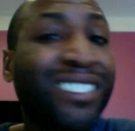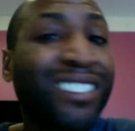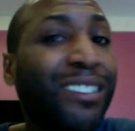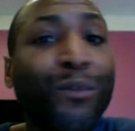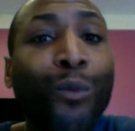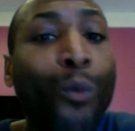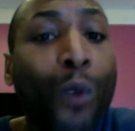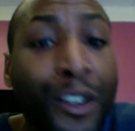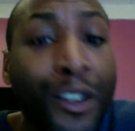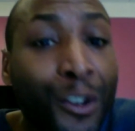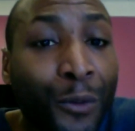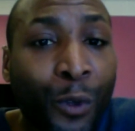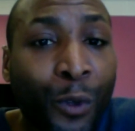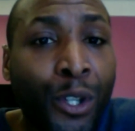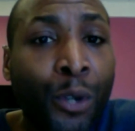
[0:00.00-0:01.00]

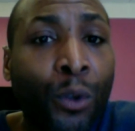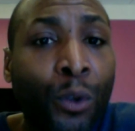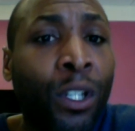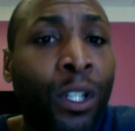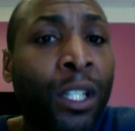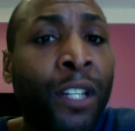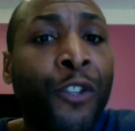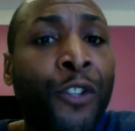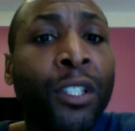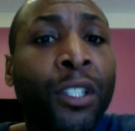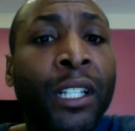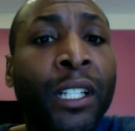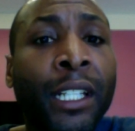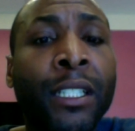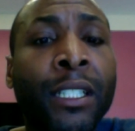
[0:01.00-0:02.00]
Wonderful tool if you're
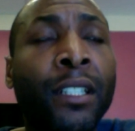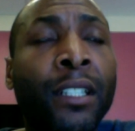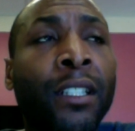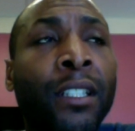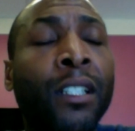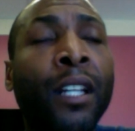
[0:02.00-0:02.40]
looking to